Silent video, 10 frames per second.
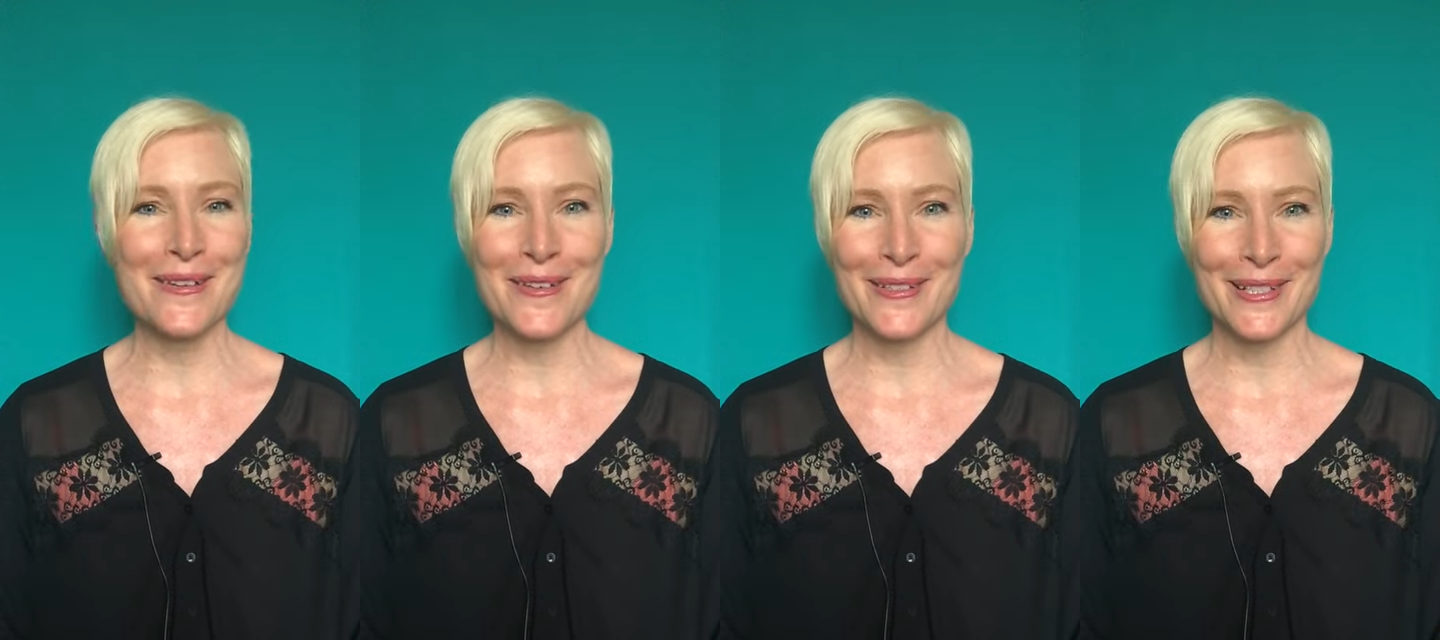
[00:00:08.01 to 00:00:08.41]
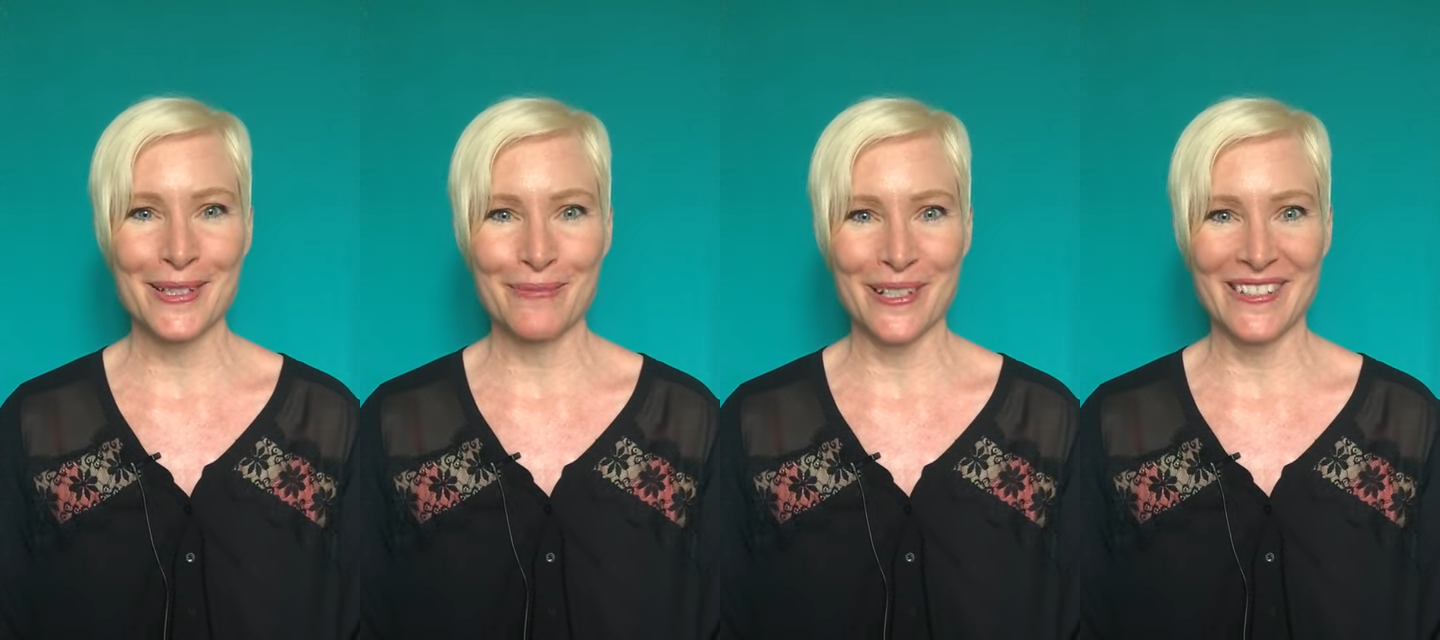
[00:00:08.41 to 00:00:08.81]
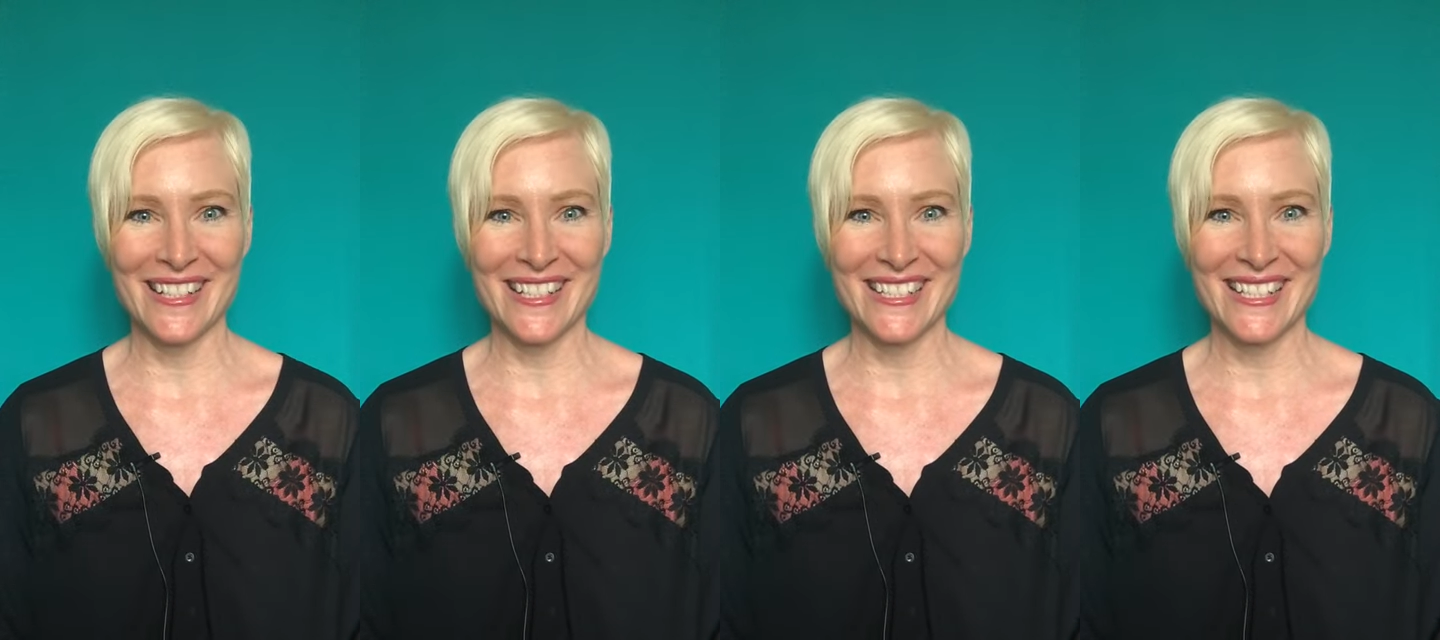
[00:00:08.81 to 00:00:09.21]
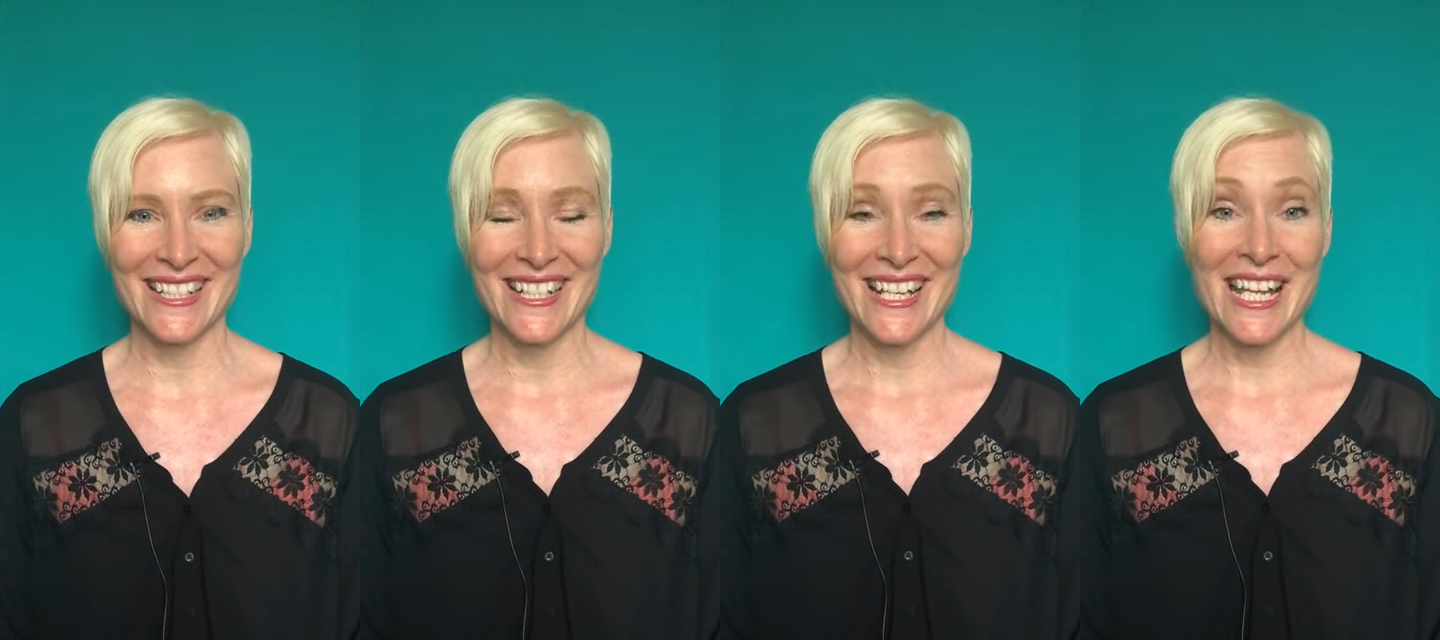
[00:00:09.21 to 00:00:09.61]
your spirit
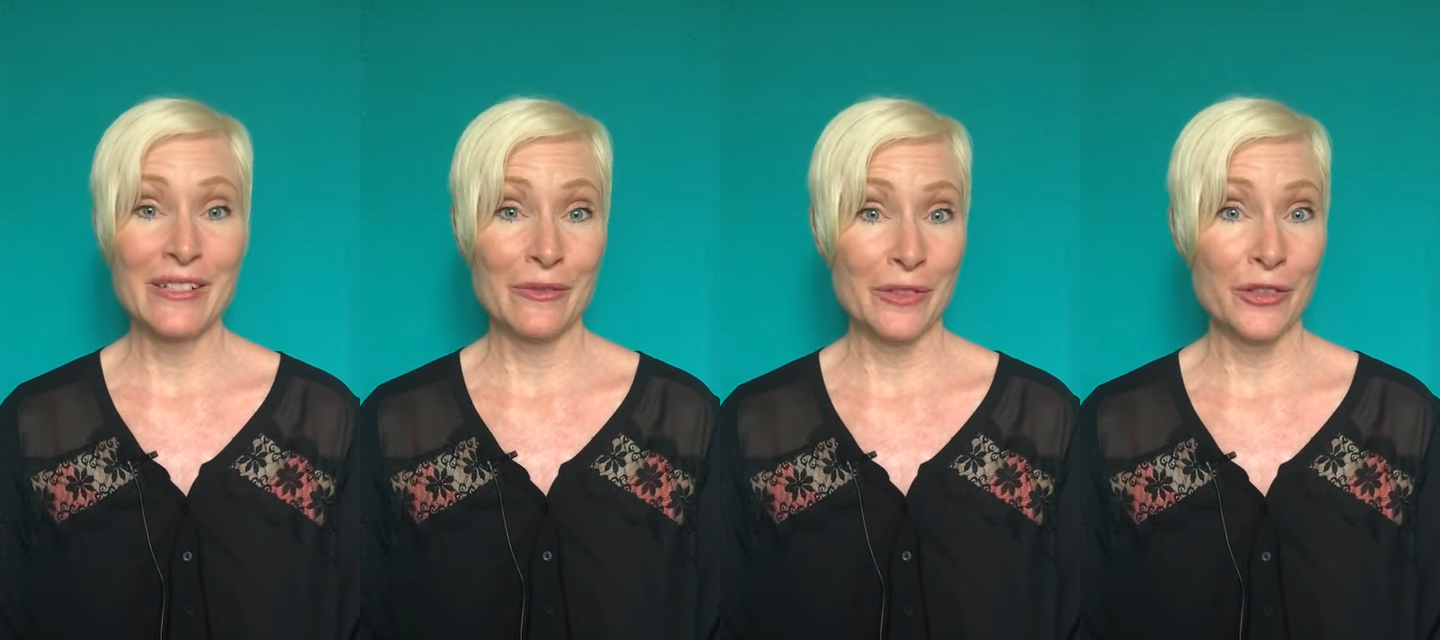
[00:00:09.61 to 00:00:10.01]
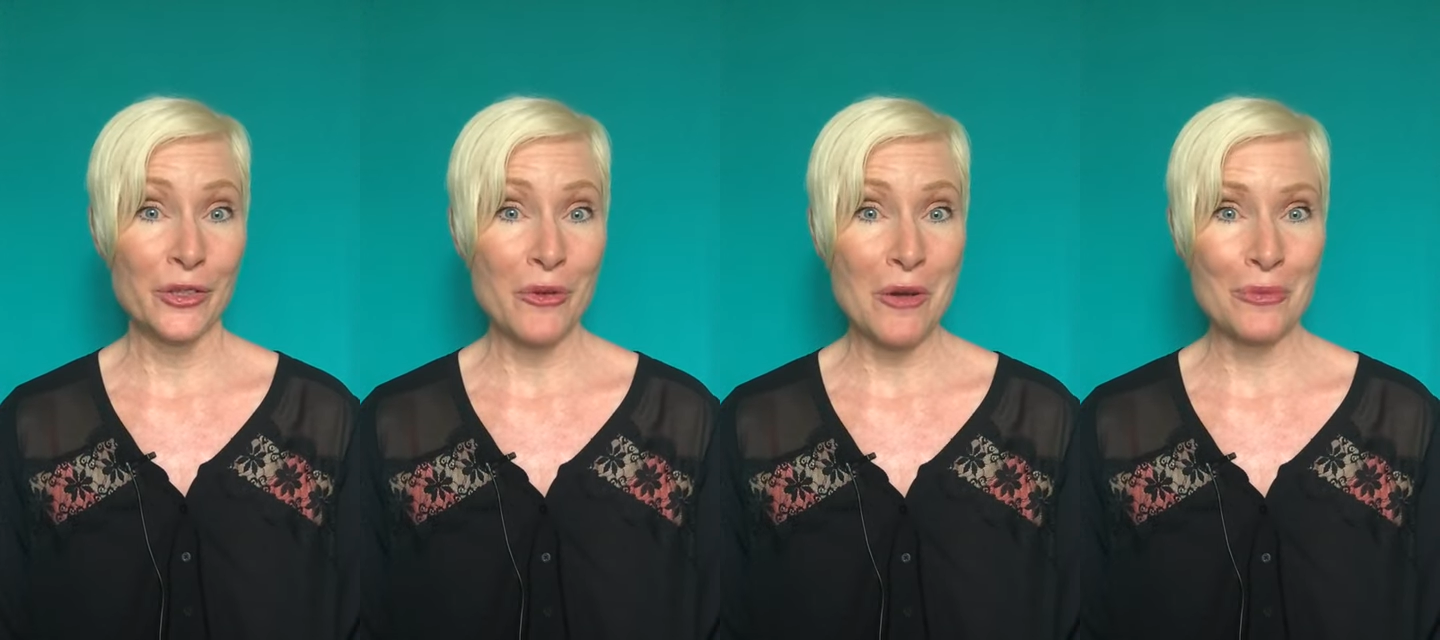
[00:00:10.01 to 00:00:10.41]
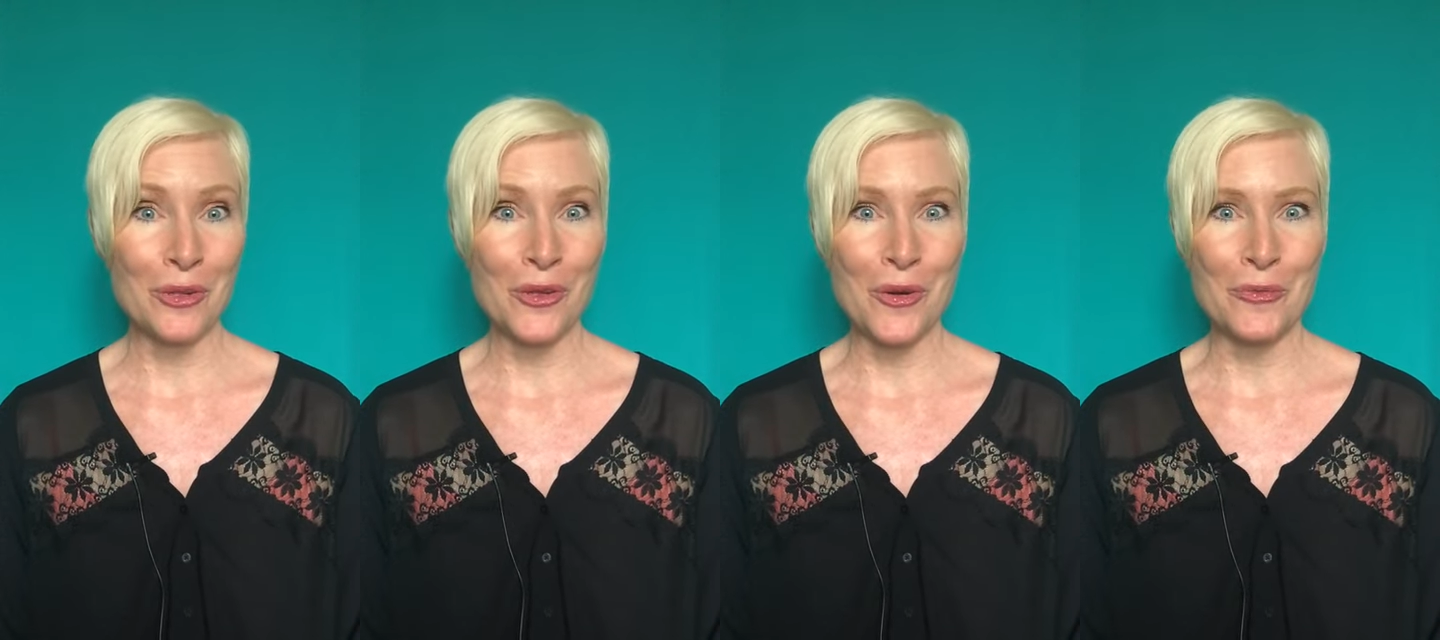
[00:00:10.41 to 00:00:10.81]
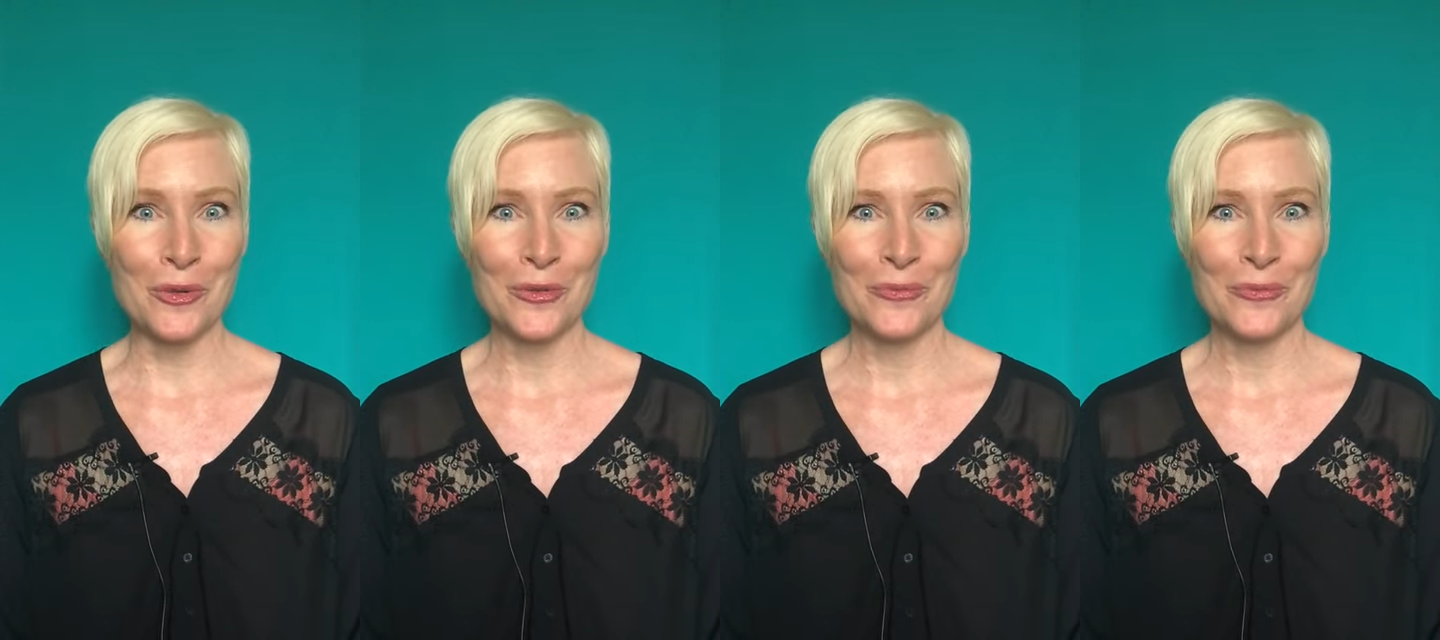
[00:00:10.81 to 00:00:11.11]
and to fill you up with hope.